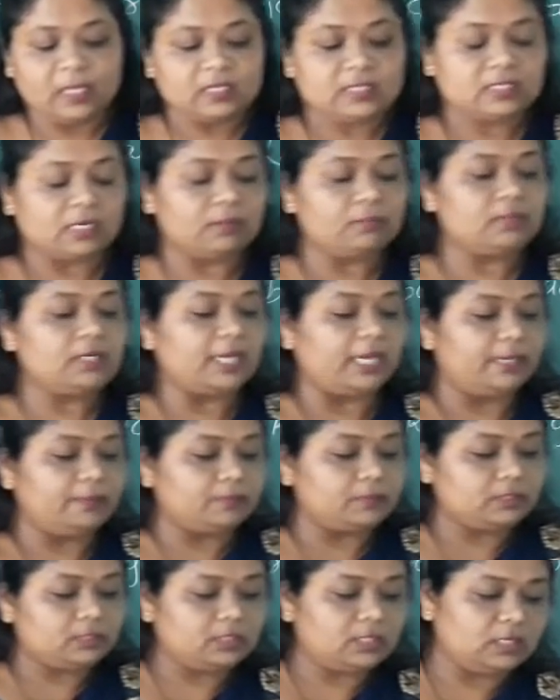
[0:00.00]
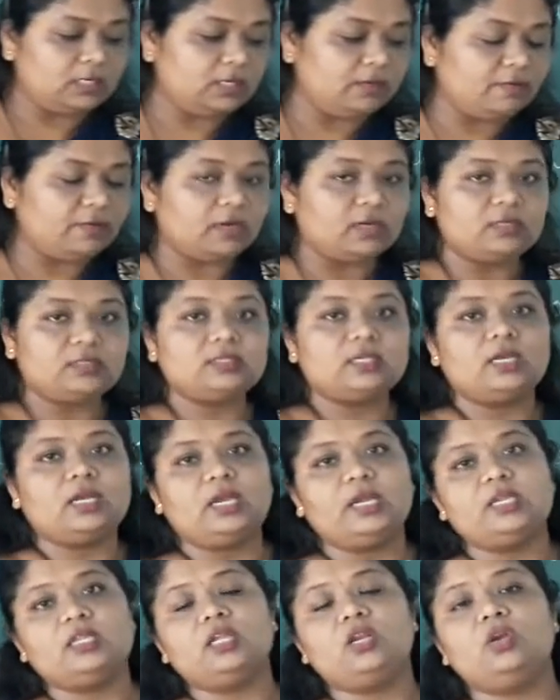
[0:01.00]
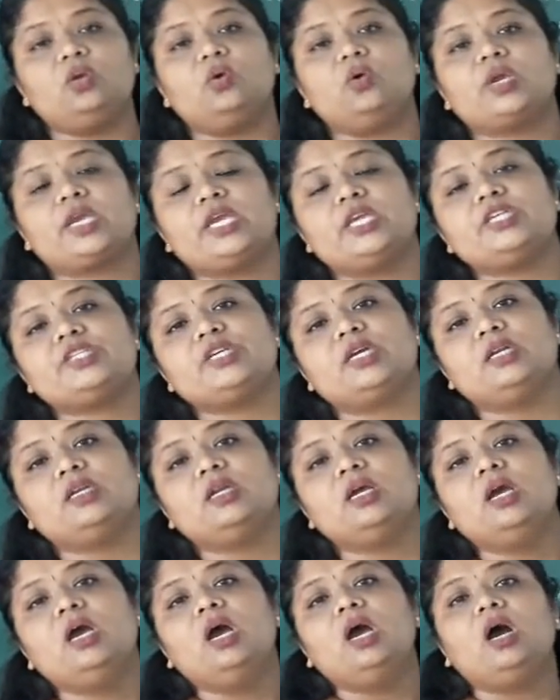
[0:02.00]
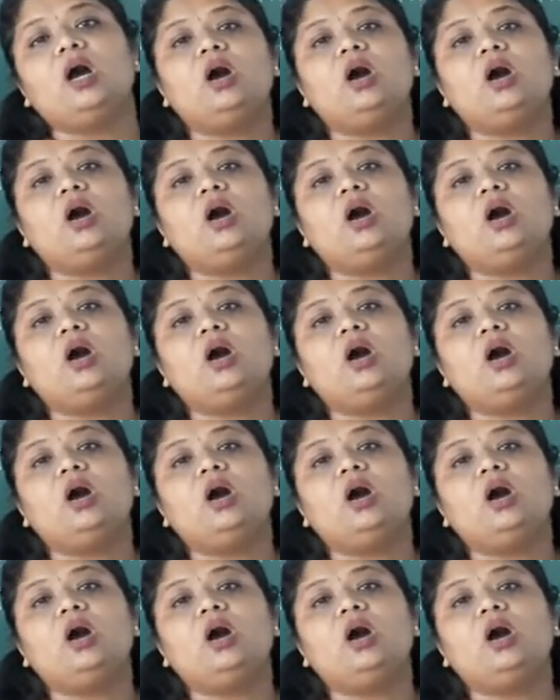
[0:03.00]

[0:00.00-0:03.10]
Sometimes the rivers and the location